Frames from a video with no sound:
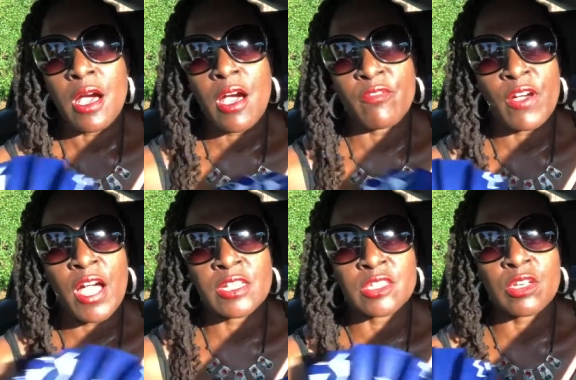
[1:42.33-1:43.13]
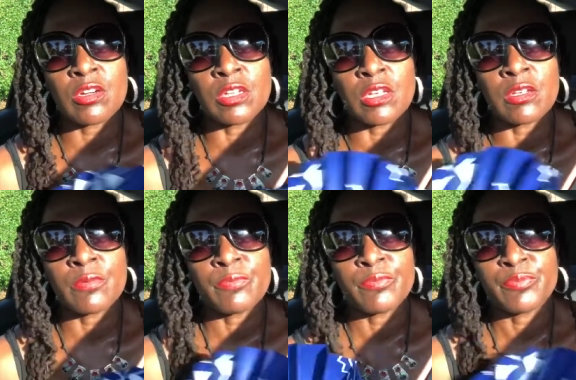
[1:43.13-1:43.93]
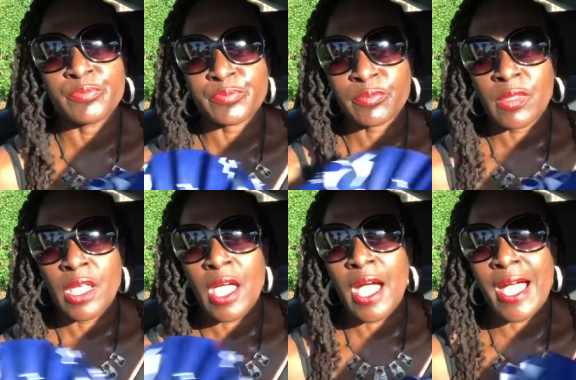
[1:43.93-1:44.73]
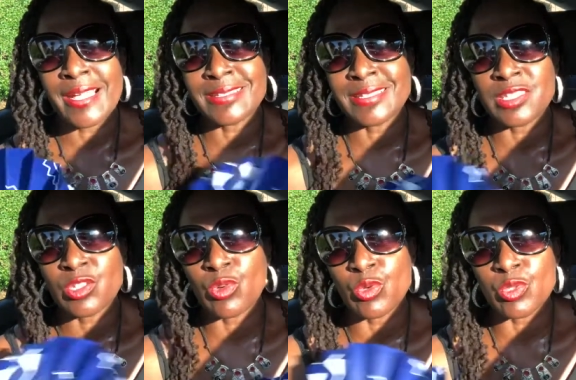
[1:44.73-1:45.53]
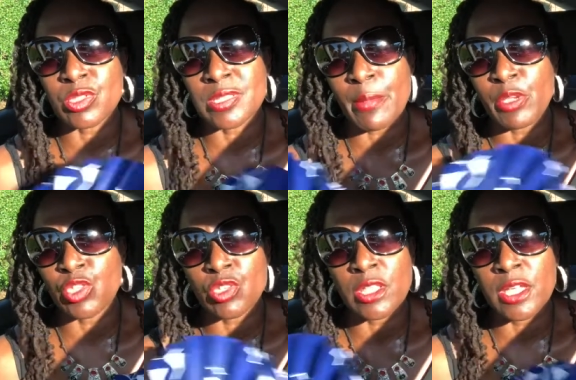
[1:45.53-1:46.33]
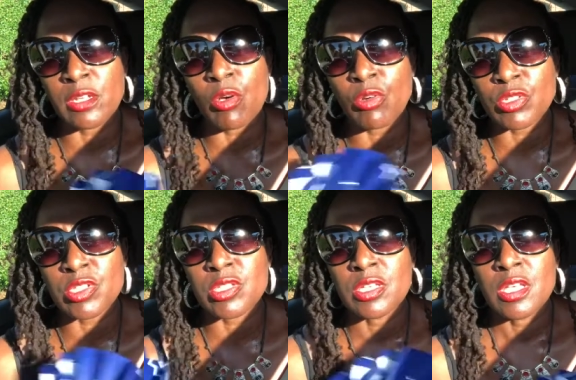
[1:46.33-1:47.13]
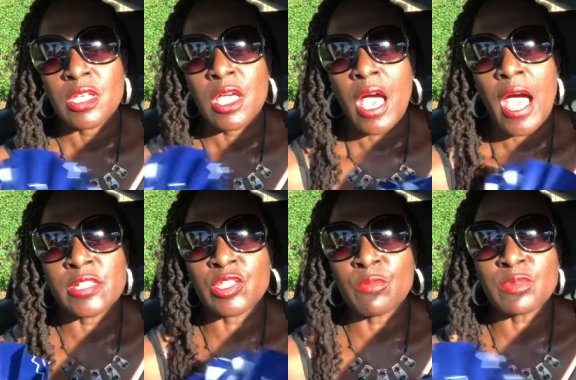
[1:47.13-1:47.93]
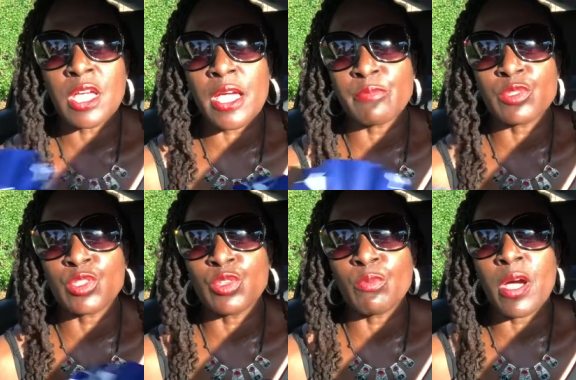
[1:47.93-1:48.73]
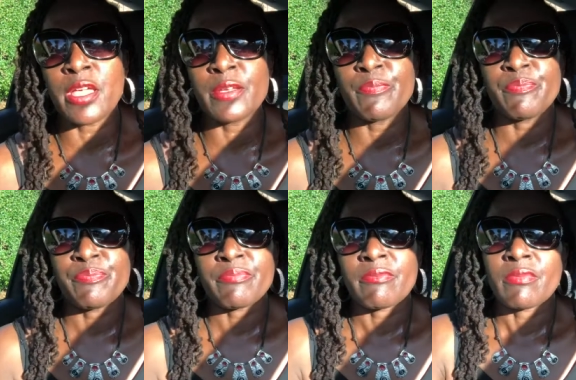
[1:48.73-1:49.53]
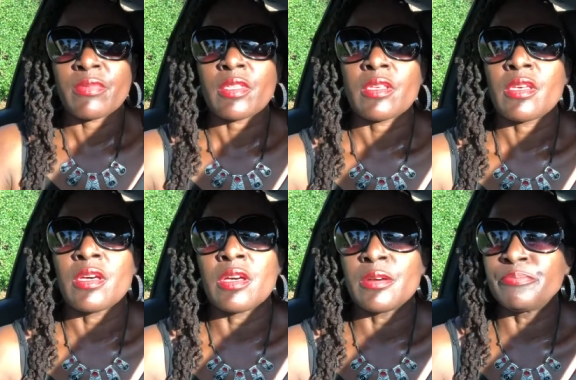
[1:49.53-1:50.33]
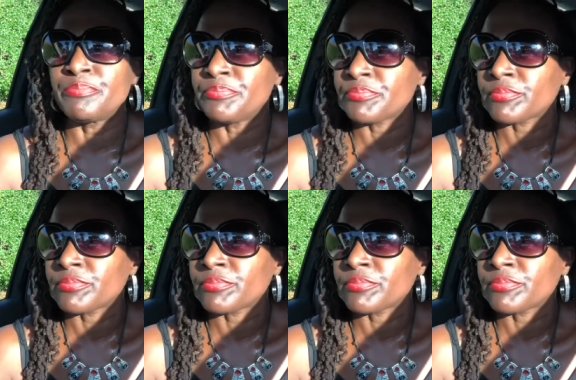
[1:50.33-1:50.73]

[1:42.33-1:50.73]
have had colour and it's caused damage to their locks. And sometimes you might um,